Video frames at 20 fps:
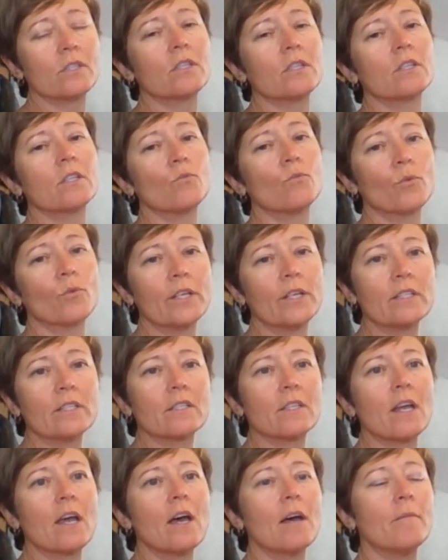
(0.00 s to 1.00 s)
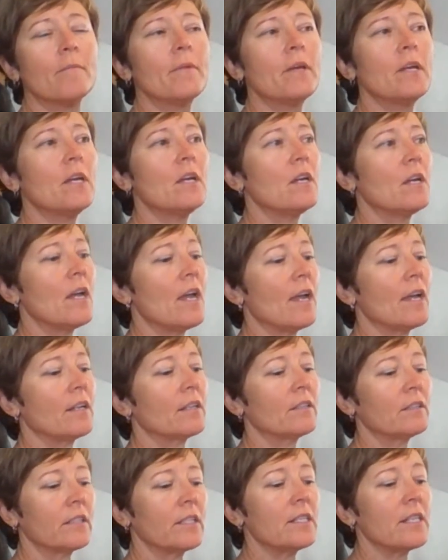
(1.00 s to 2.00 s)
rinse them
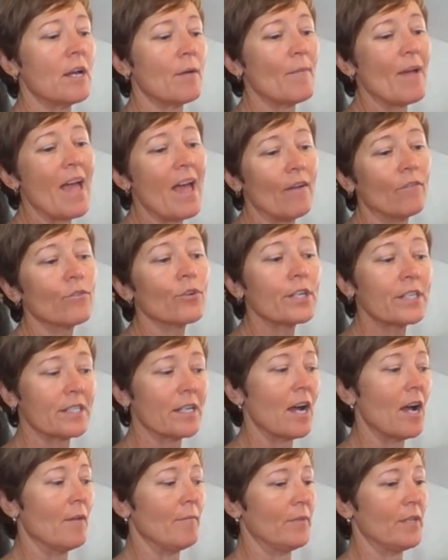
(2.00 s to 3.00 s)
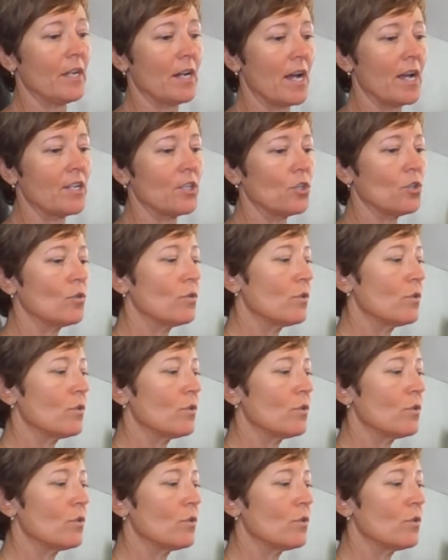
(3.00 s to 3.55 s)
and clean them every time that I use